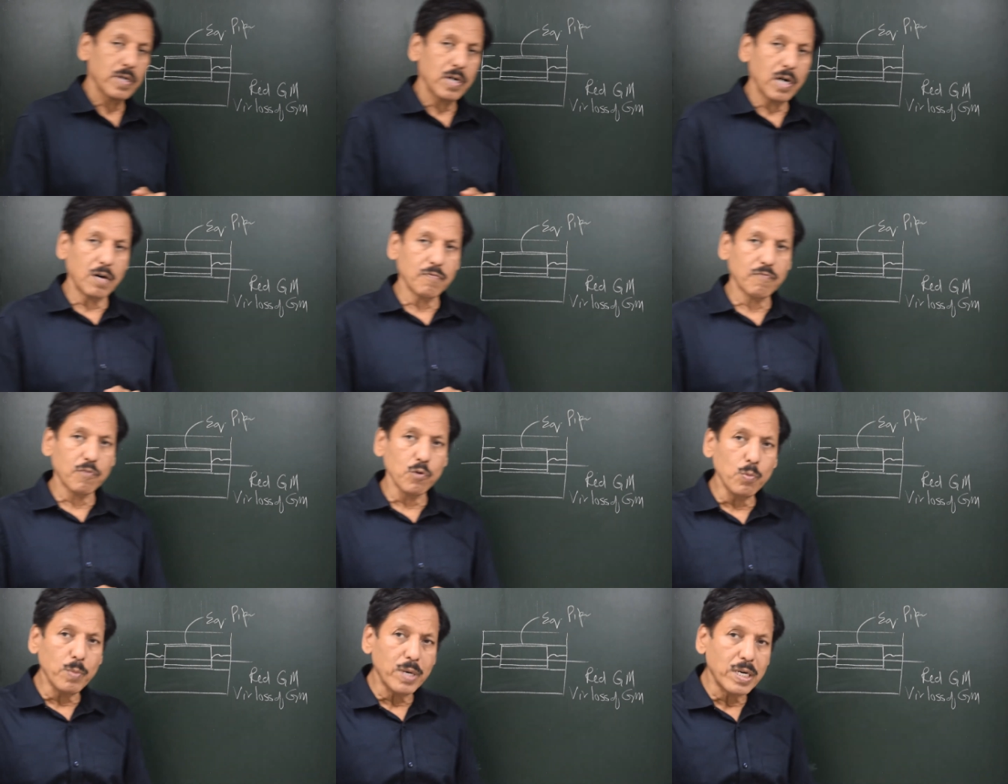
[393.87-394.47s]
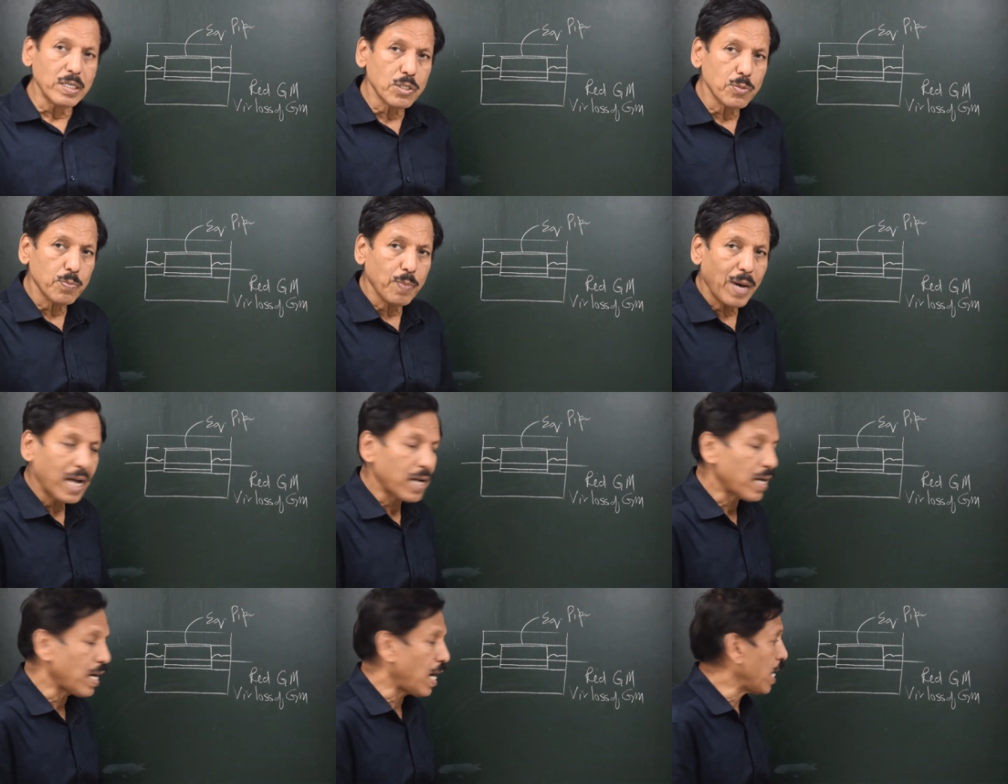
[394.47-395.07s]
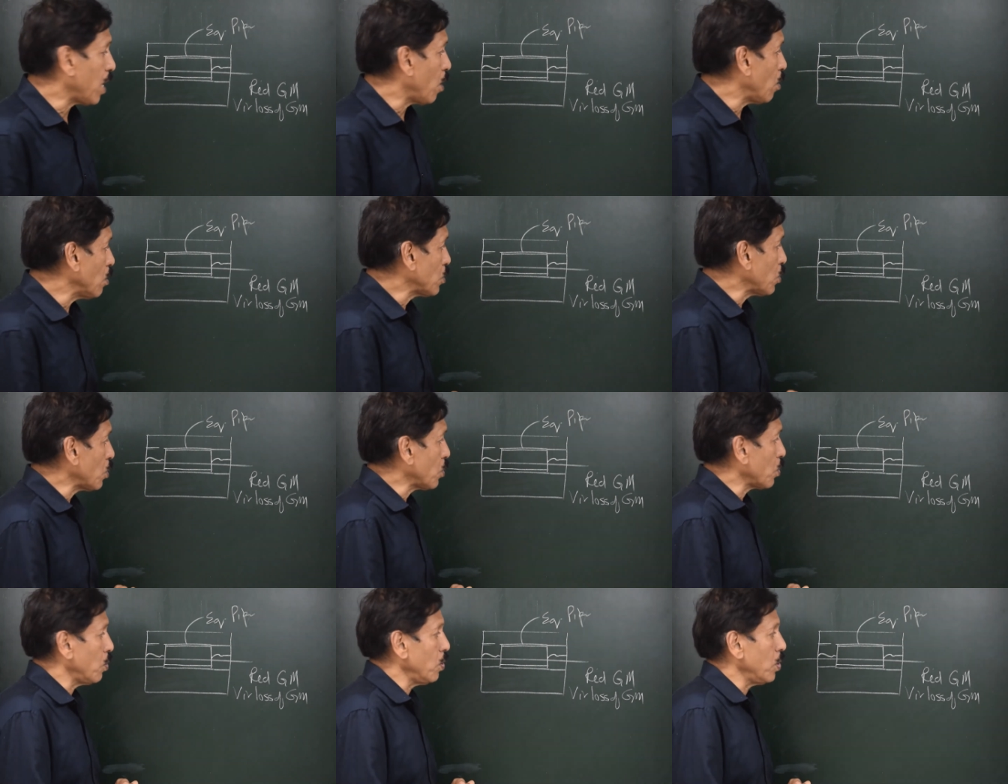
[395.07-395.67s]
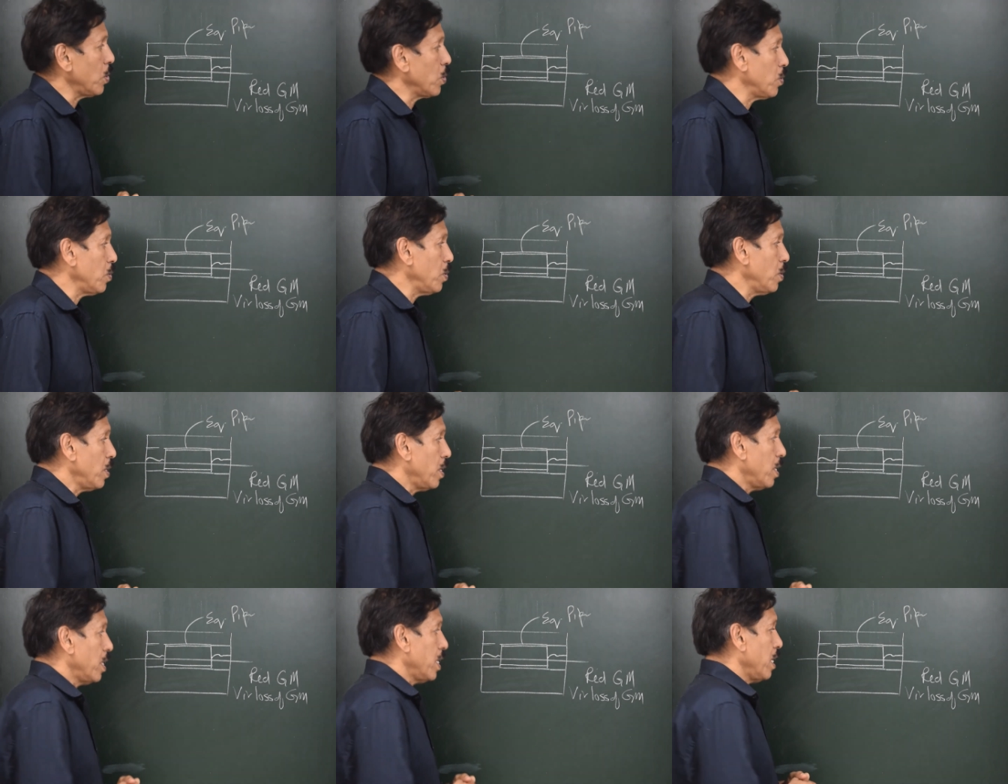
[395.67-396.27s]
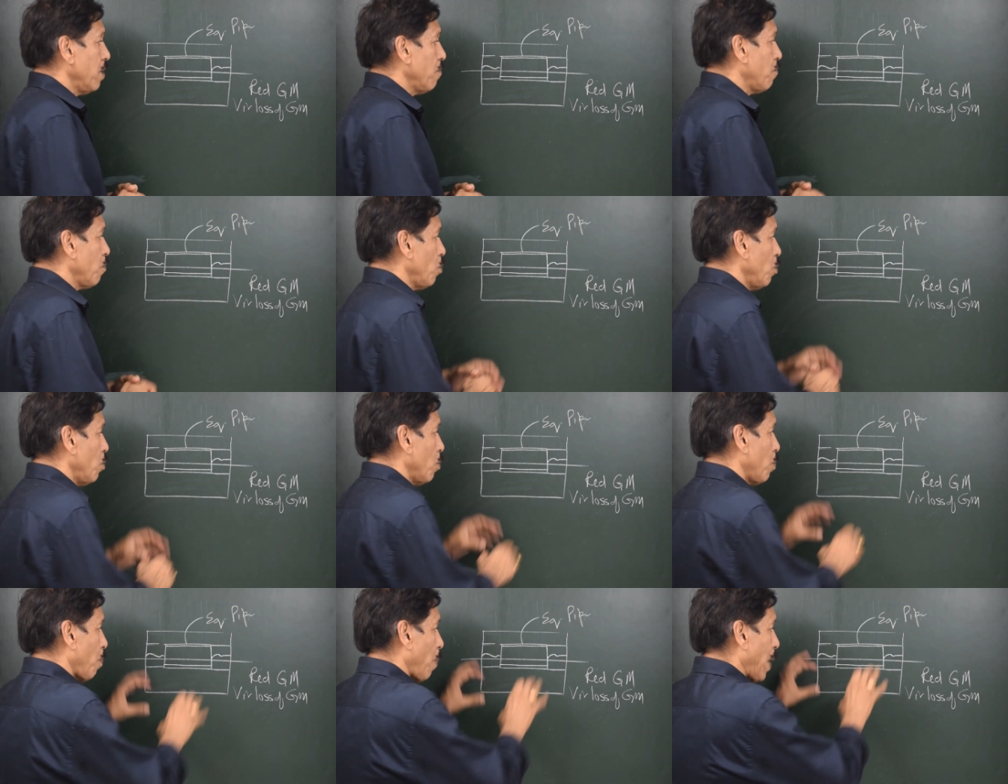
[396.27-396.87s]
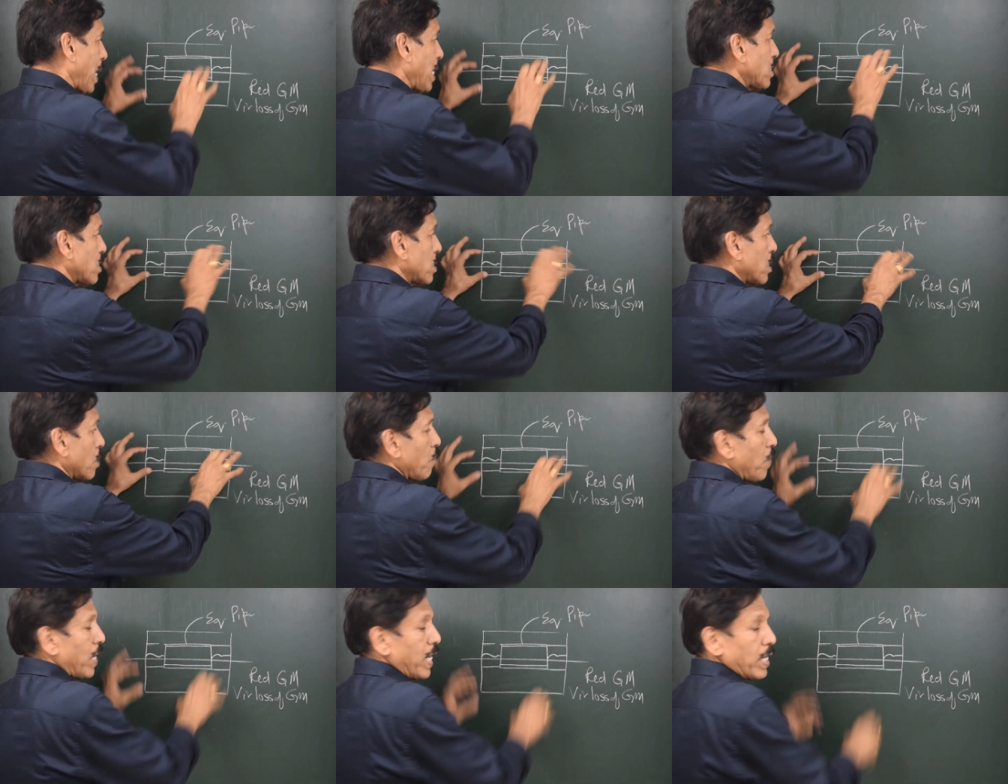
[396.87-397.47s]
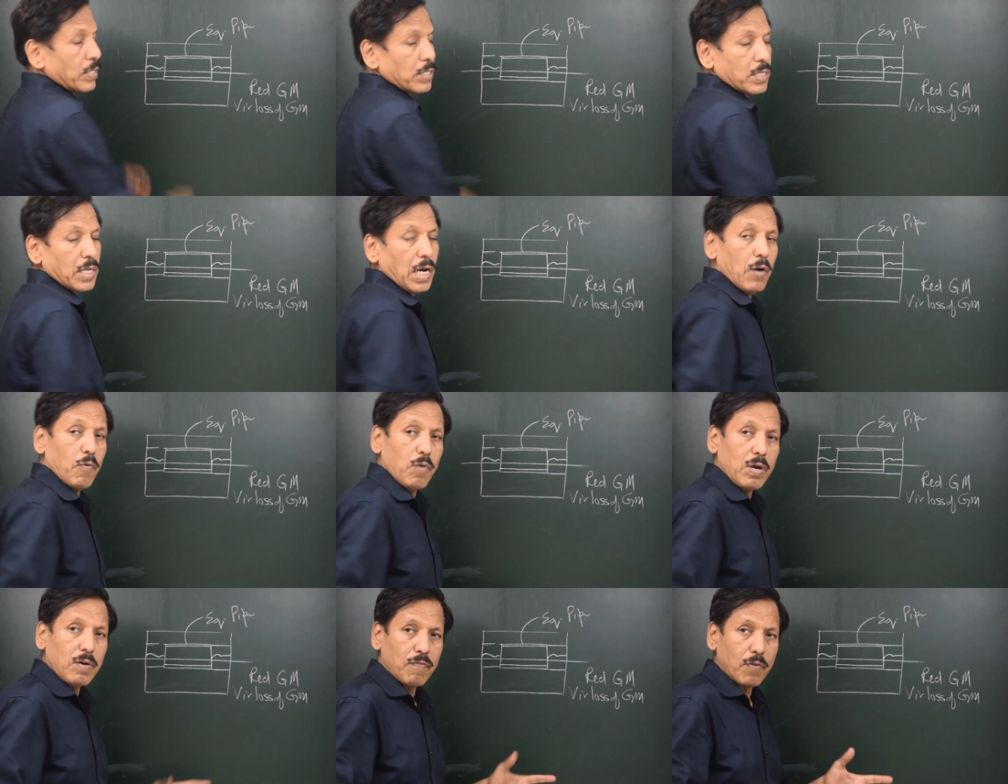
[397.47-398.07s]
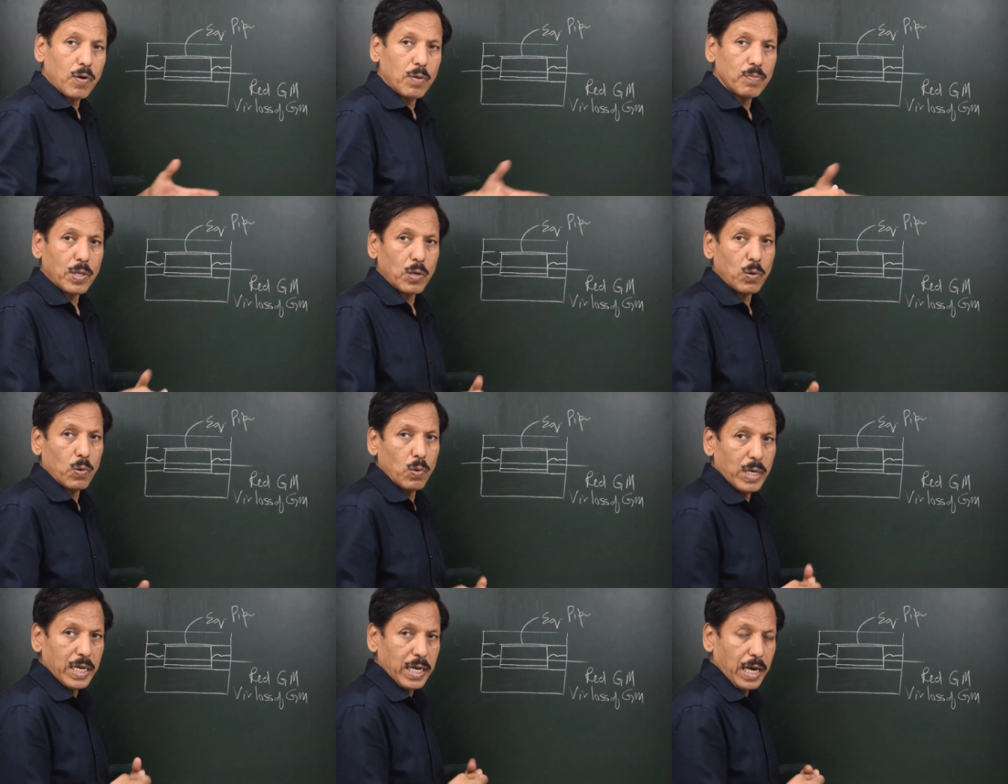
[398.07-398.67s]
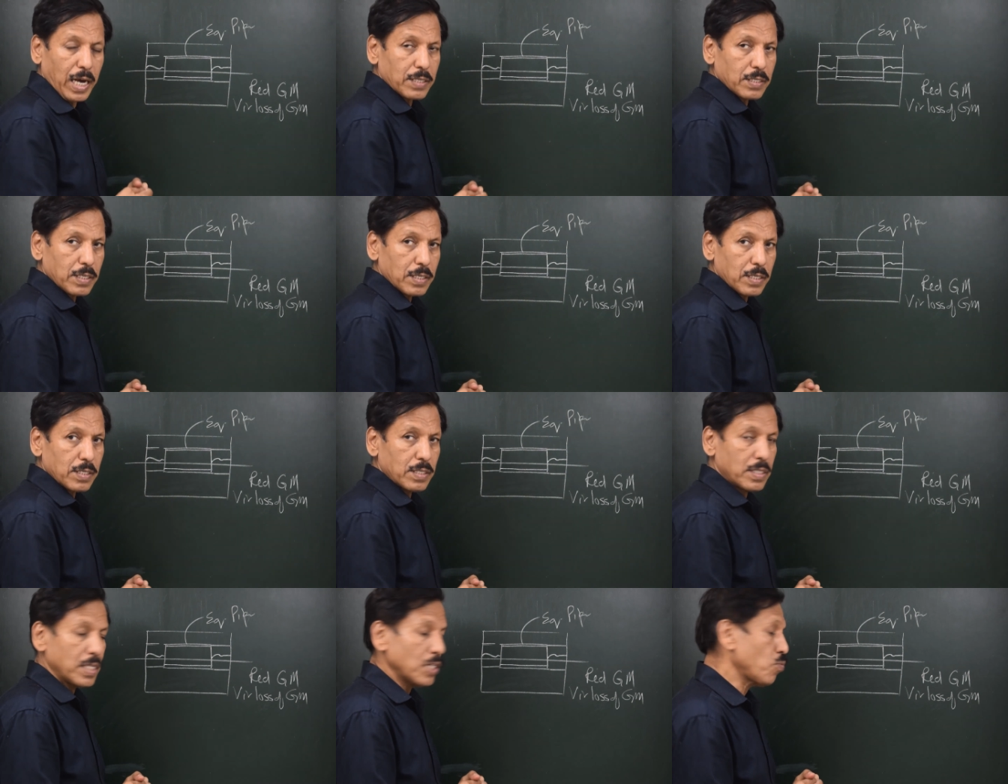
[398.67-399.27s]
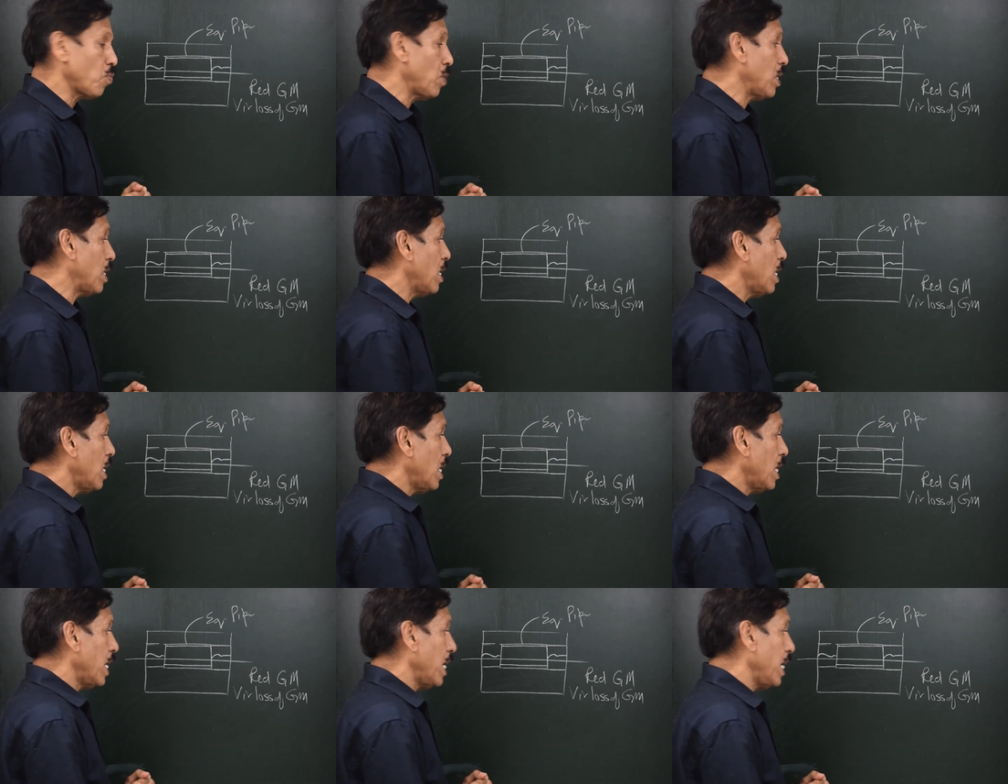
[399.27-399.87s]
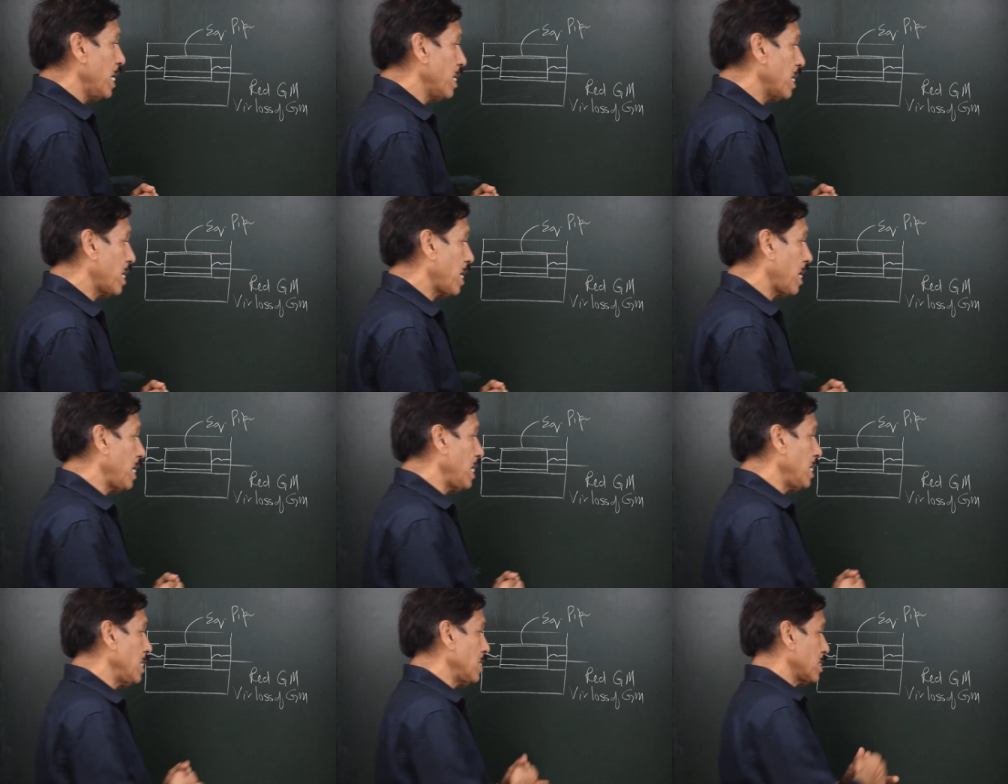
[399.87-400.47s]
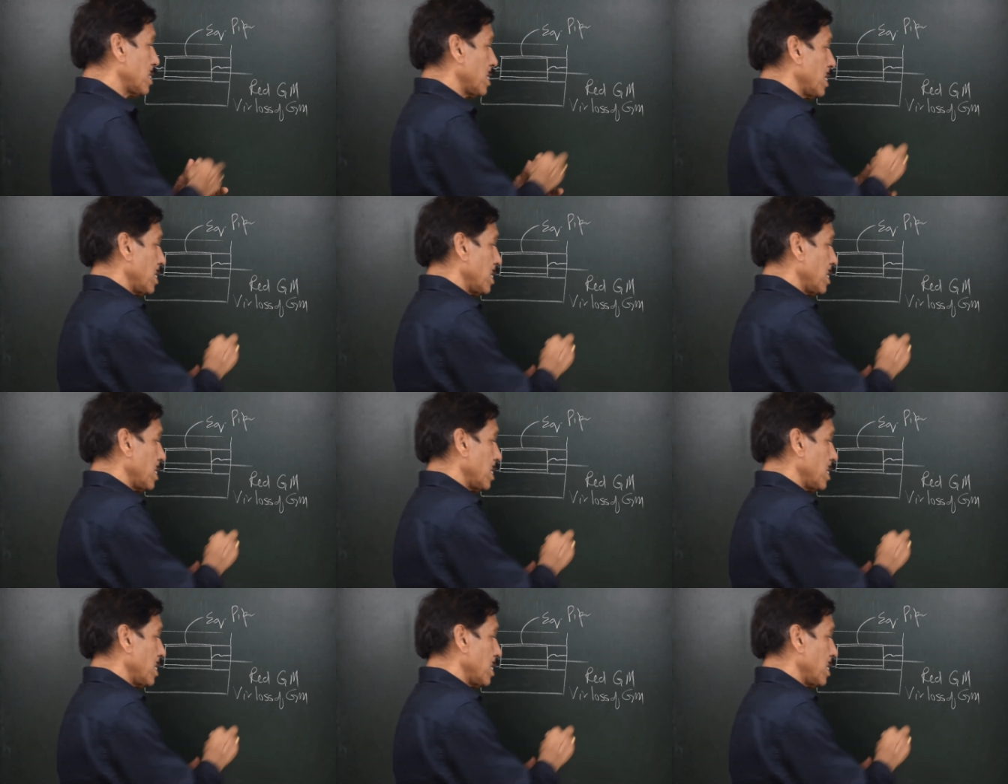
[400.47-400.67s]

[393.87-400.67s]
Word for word: A few minutes back I also told you, if you place the weights away from the rolling axis, this will increase